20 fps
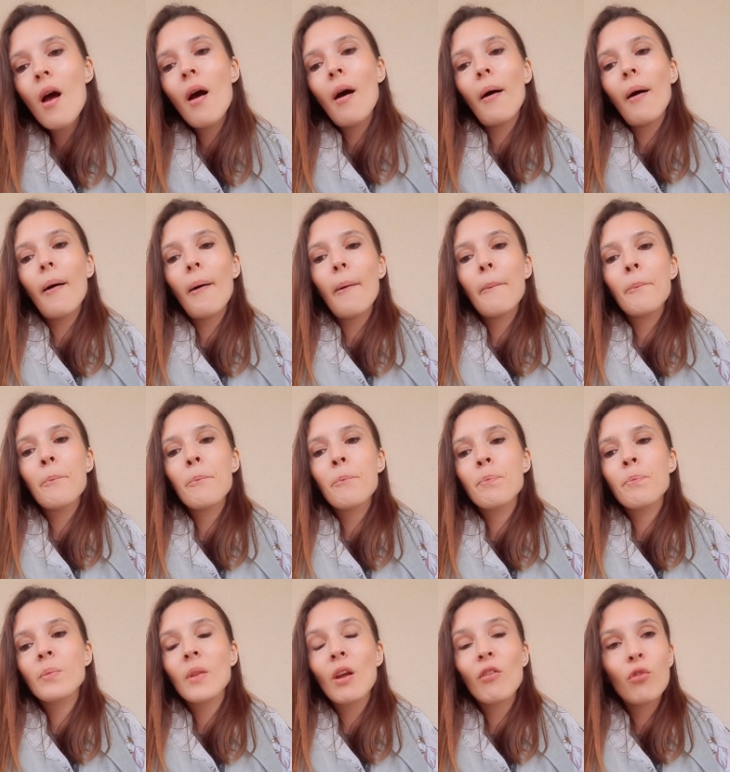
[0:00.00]

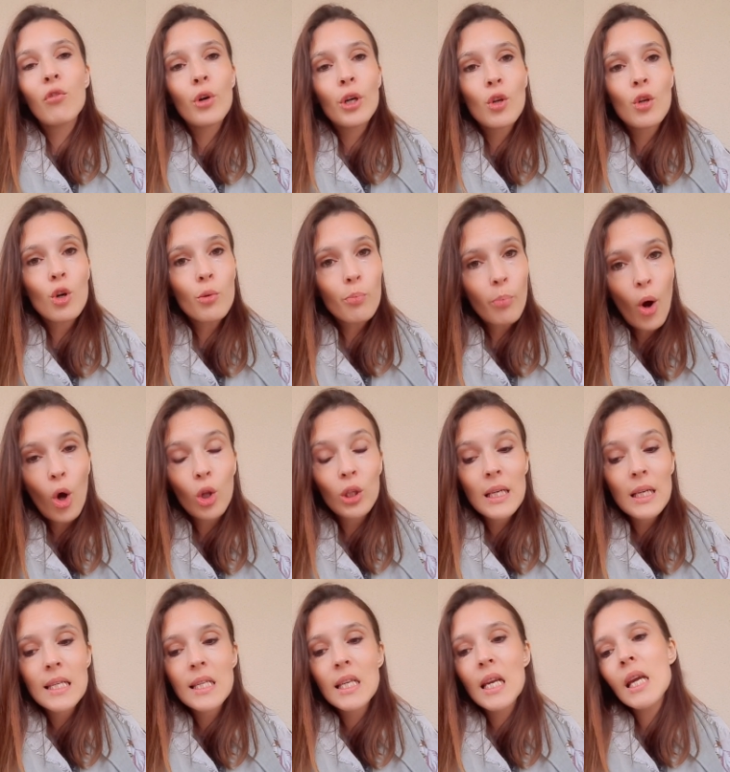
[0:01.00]
for your
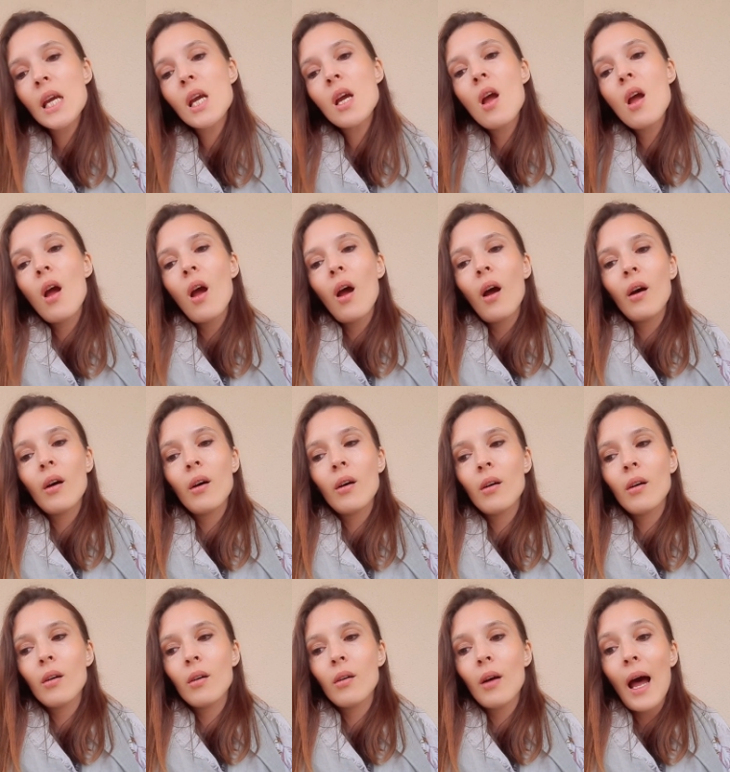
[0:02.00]
policy.
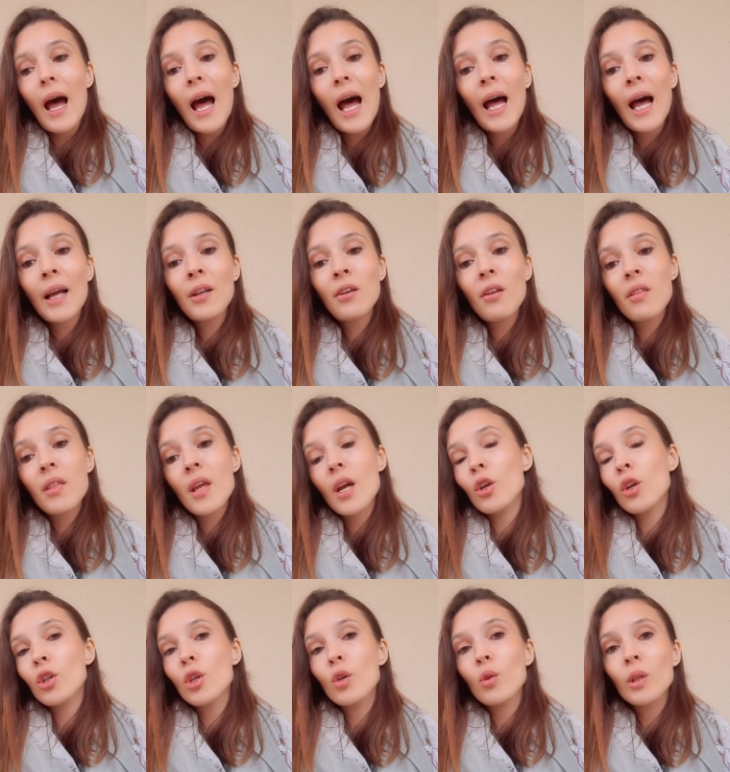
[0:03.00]
And
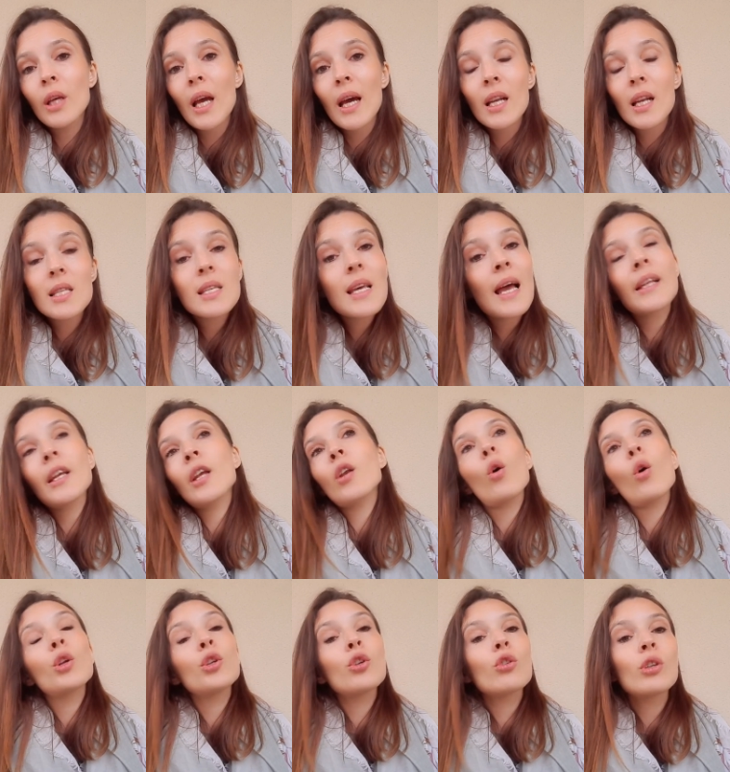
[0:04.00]
there you'll get attended
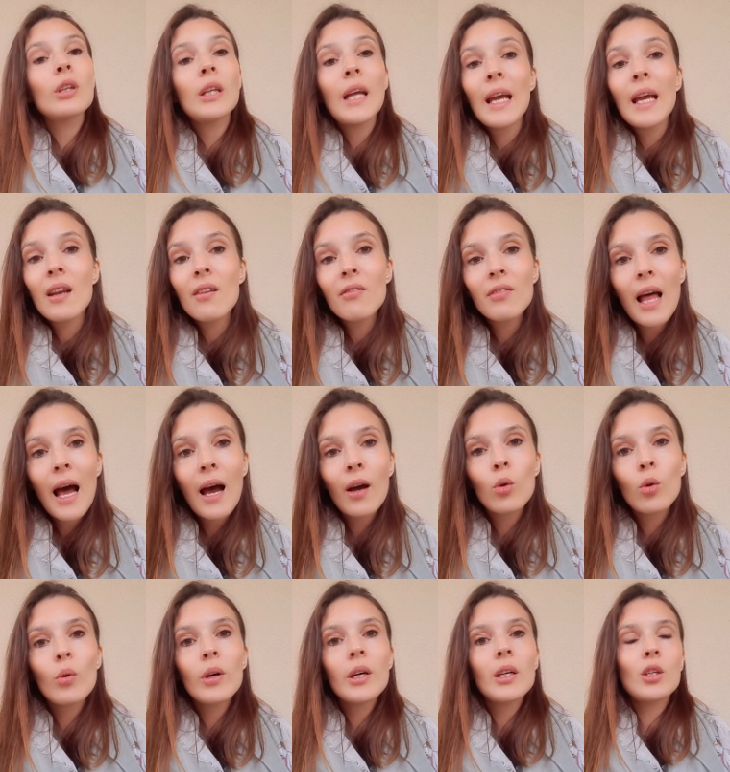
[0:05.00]
on your native
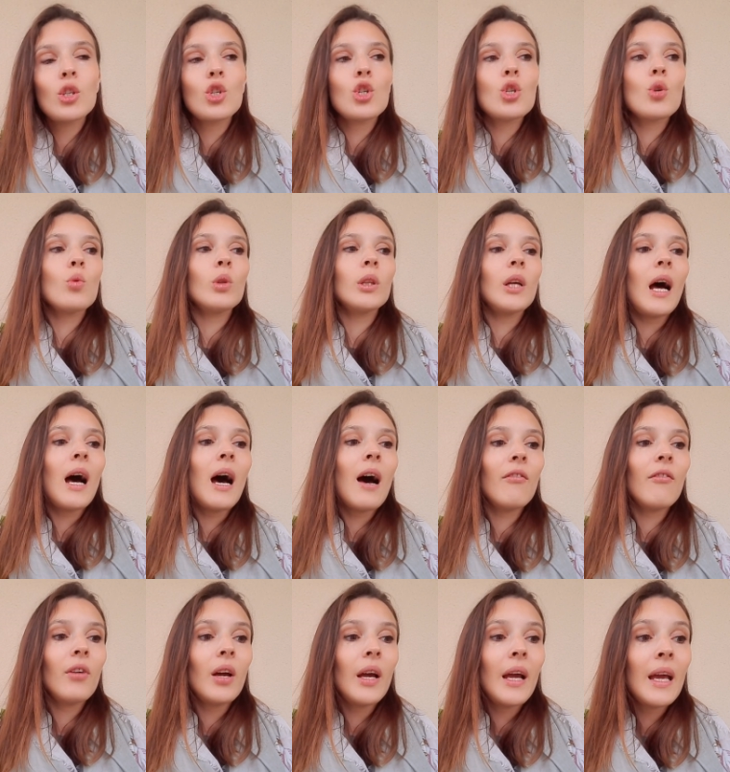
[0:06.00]
language. You will
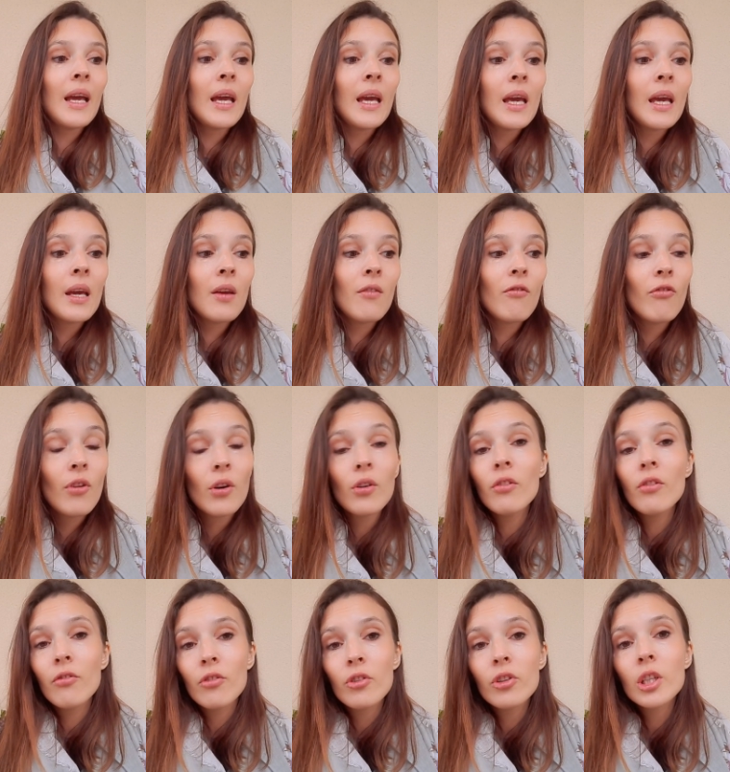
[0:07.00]
have a
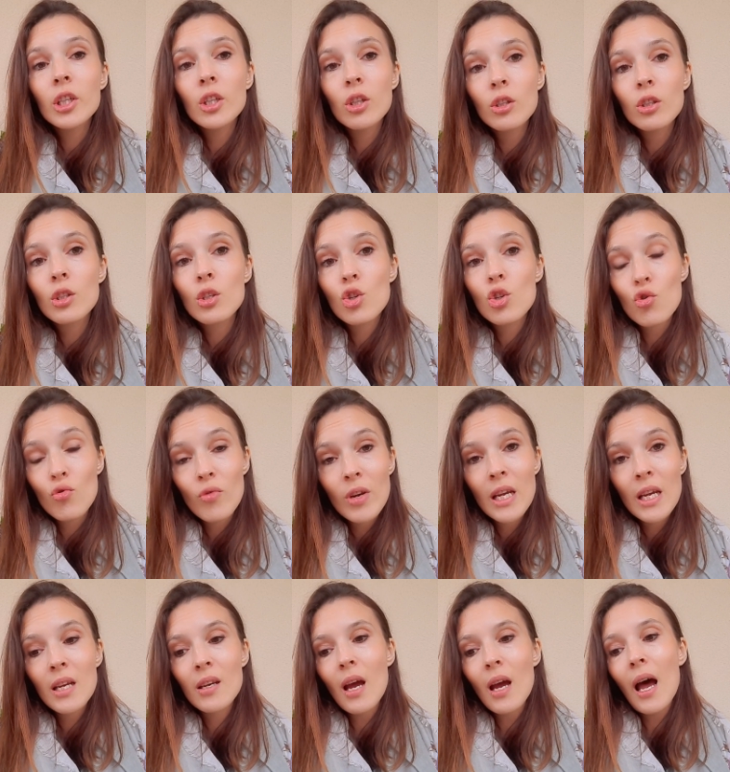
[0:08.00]
very, very good
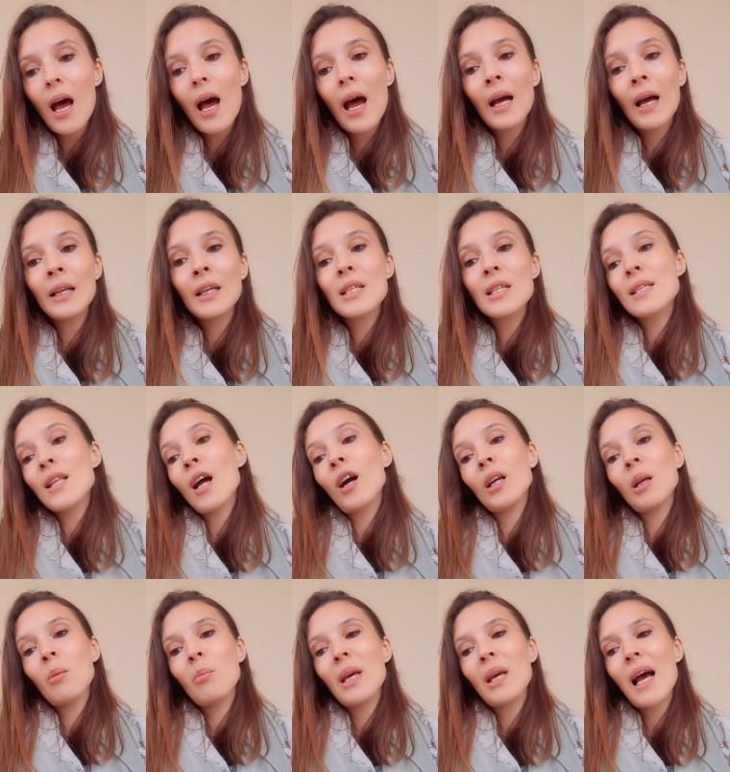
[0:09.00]
treat, and it's not
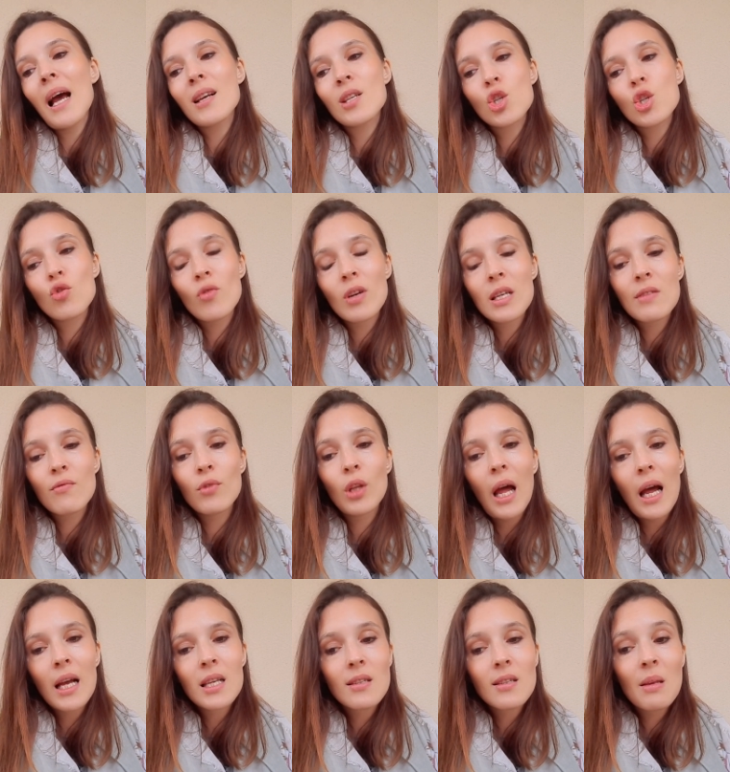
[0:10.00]
going to be as stressful
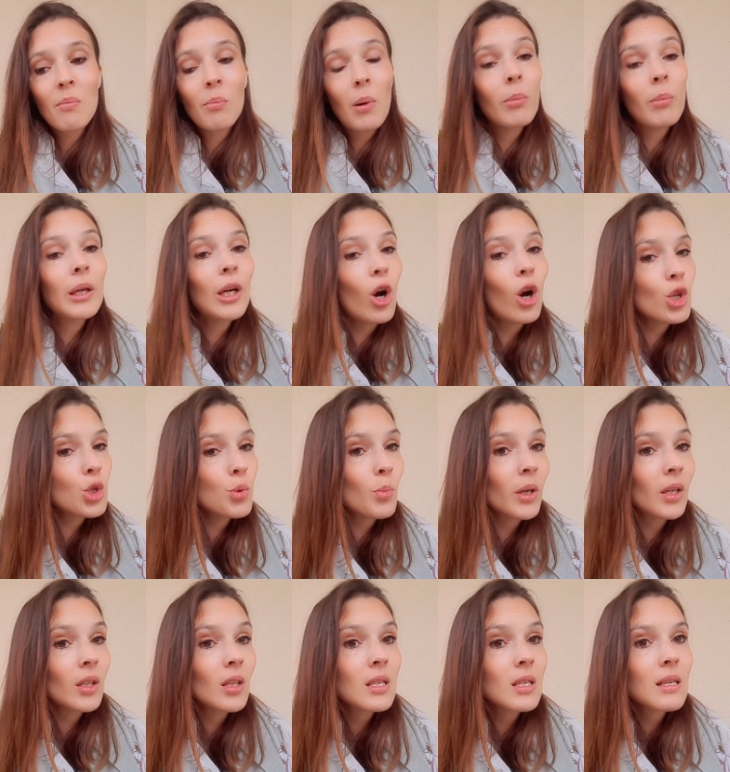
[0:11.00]
as the public
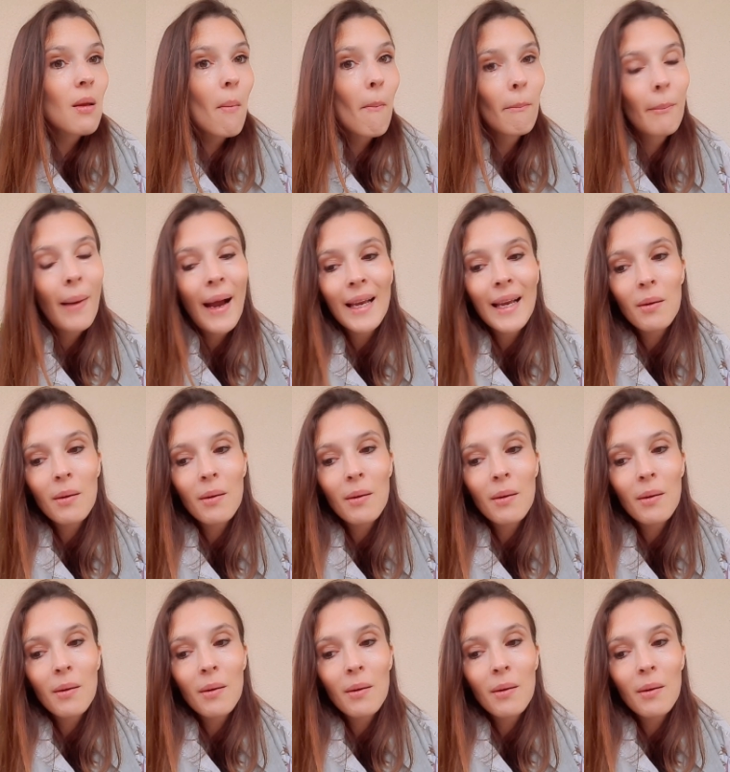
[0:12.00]
hospitals might